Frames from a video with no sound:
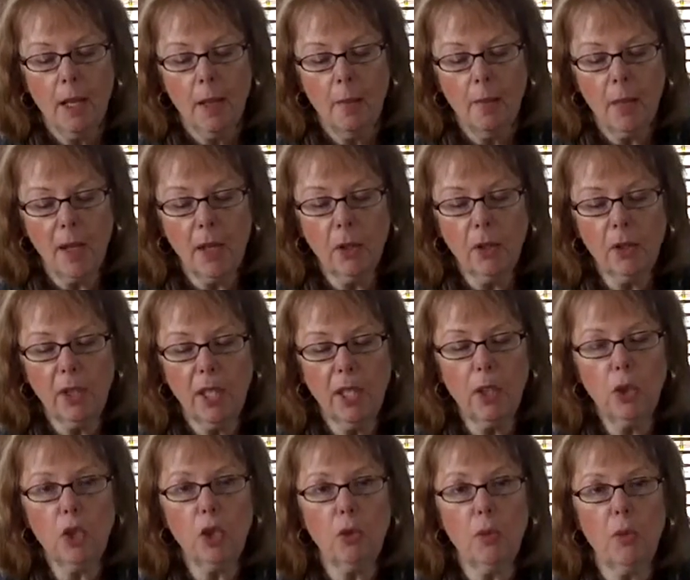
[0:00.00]
My only
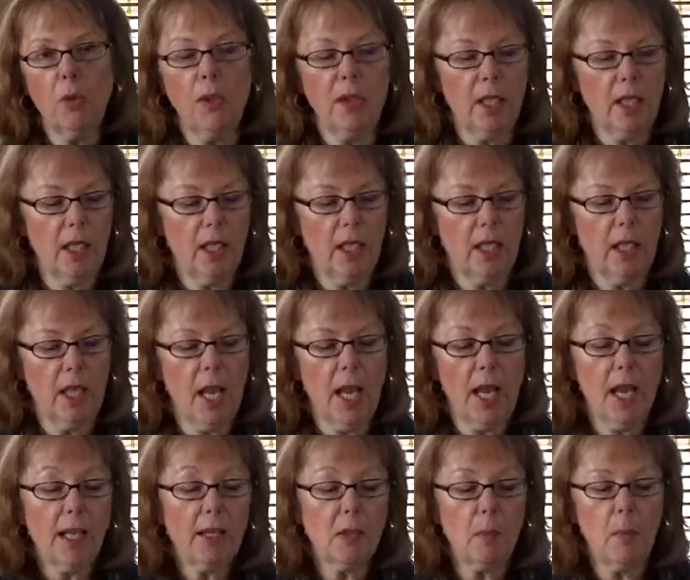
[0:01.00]
issue with it
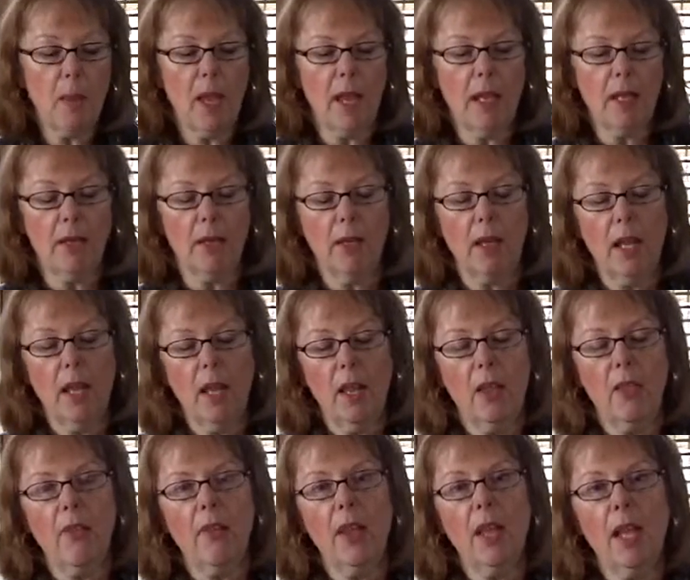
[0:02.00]
has been
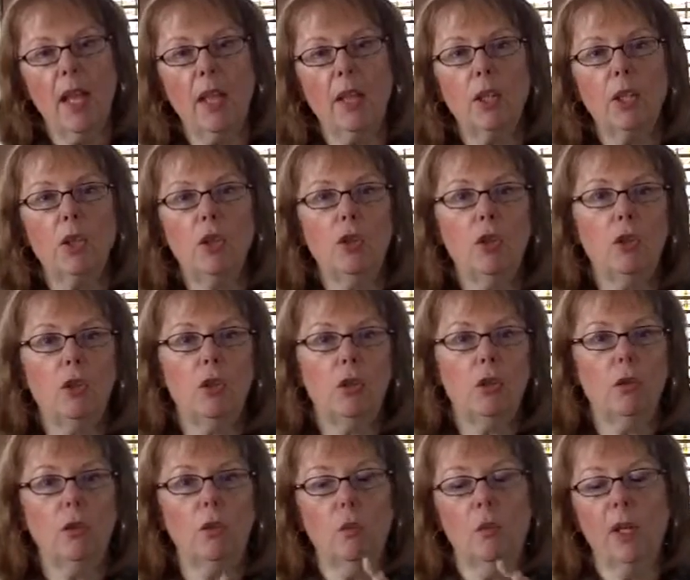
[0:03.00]
that
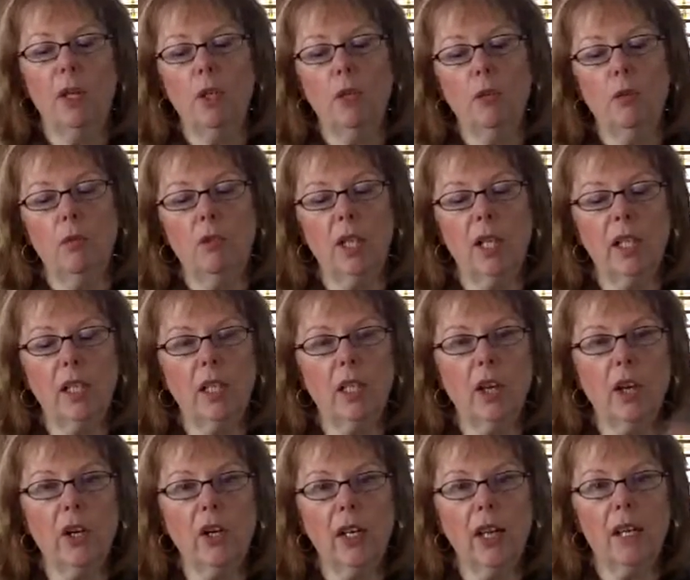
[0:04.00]
when you take a
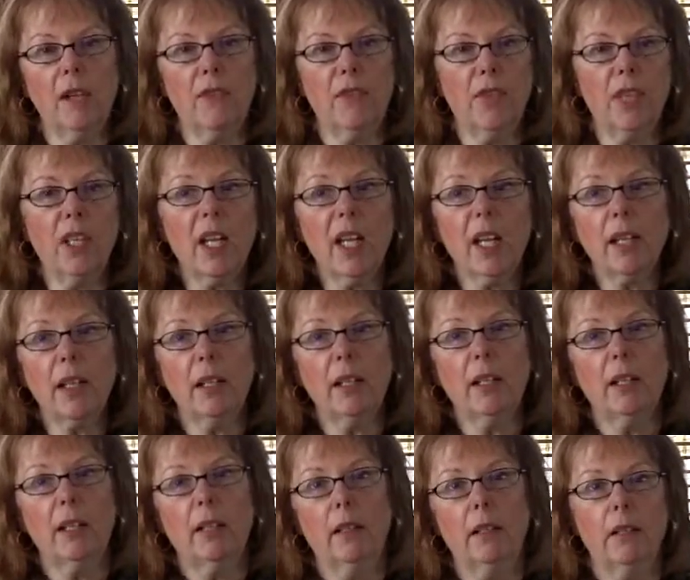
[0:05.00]
card out of the deck,
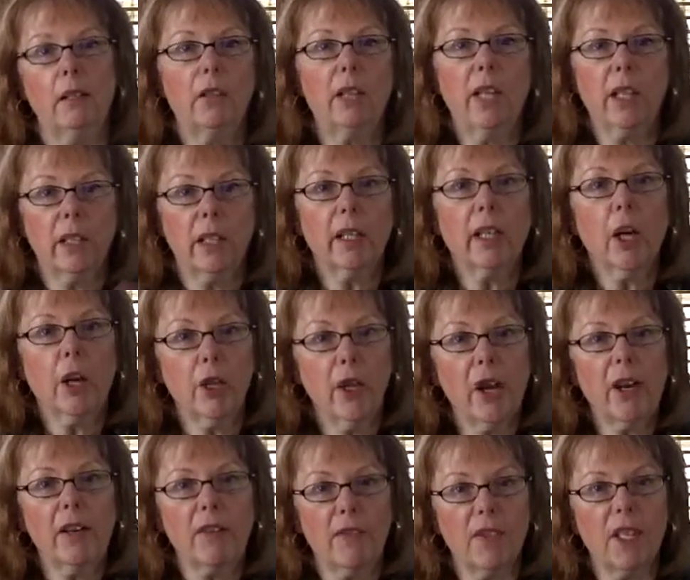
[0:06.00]
you take a card
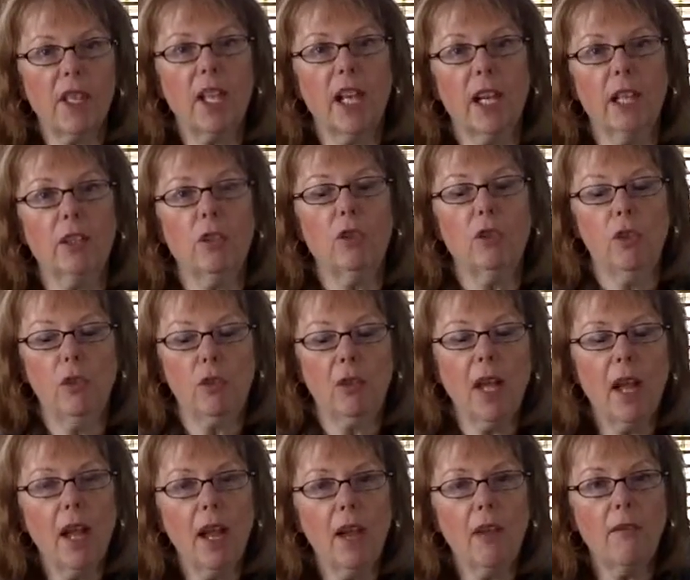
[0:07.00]
out of the deck. You don't
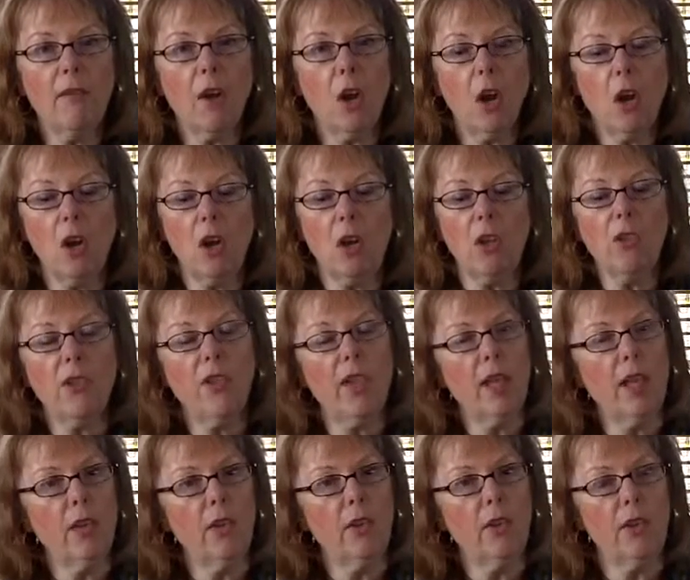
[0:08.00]
have all
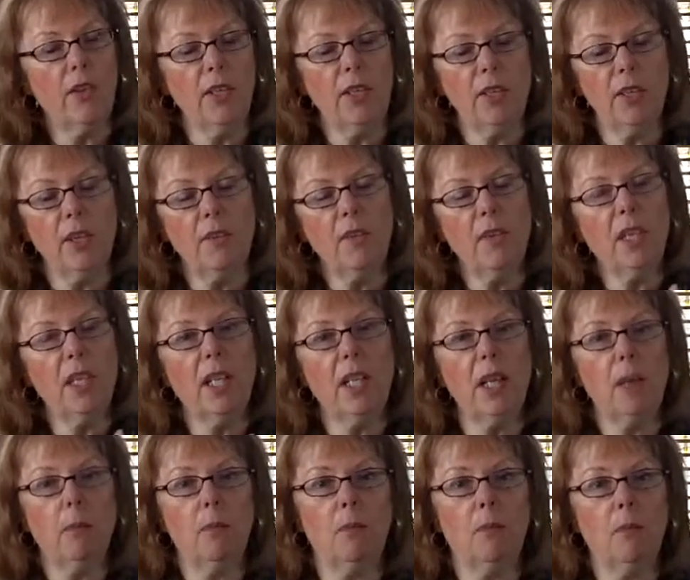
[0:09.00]
then the
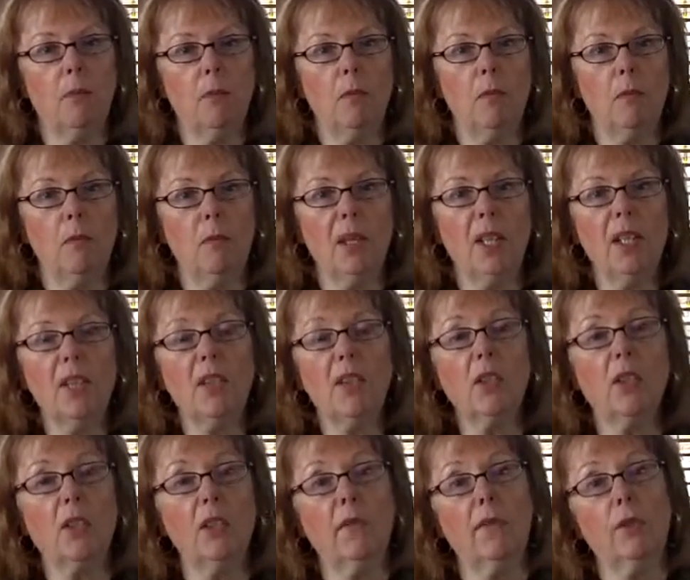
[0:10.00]
78
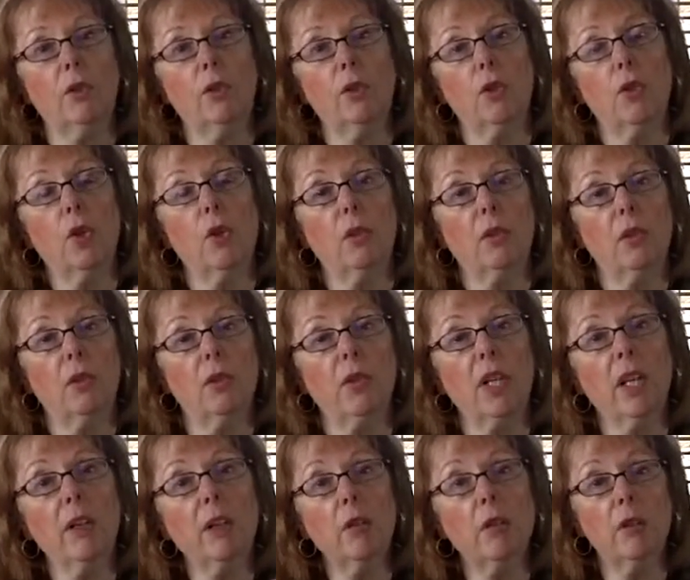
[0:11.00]
pieces of your total
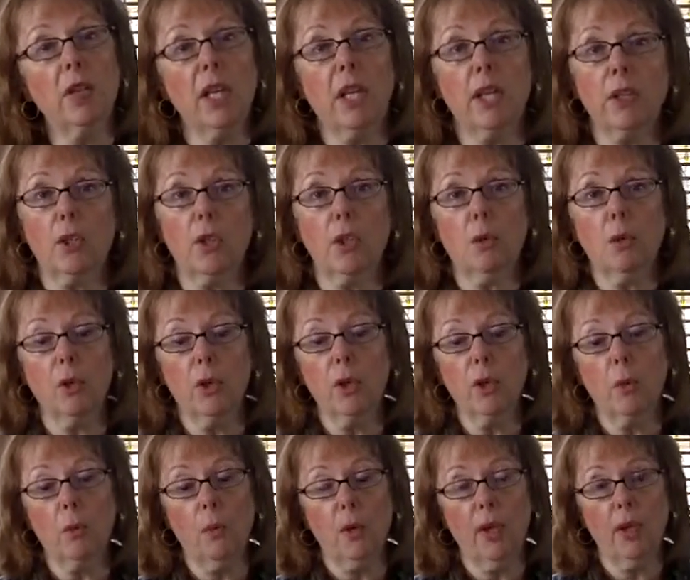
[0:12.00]
tarot deck to
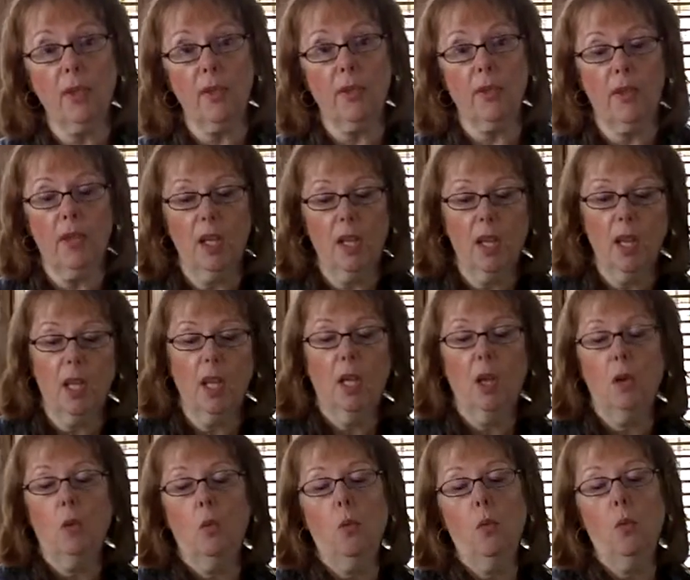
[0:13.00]
work with
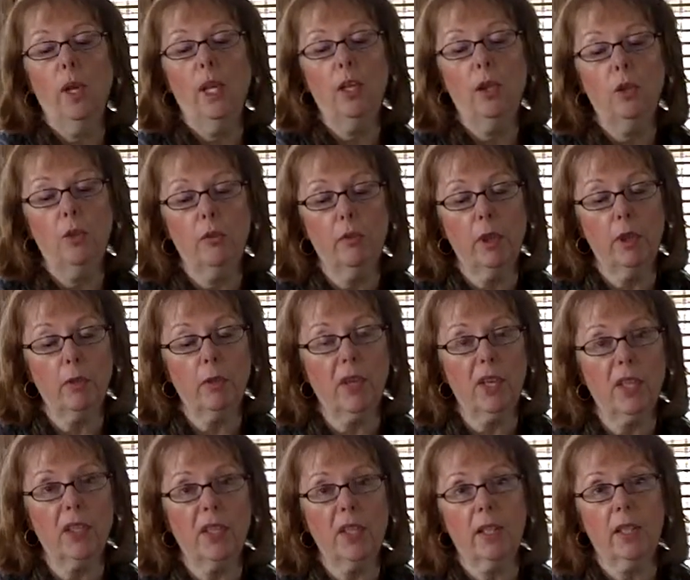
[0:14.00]
when you're
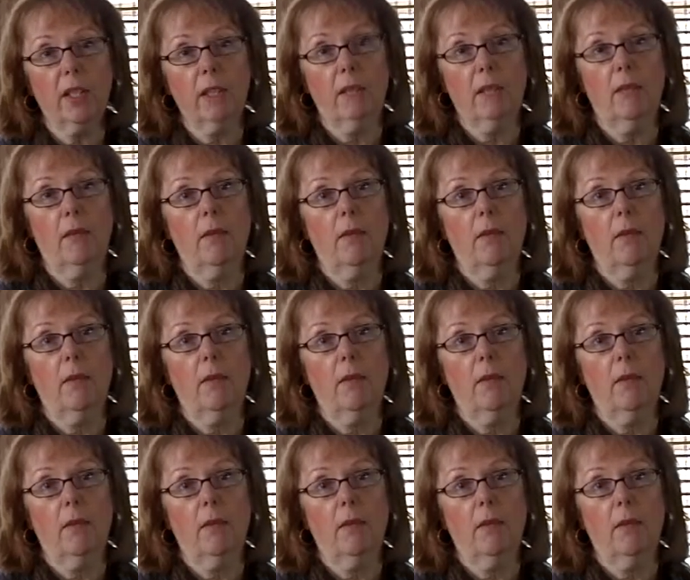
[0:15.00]
addressing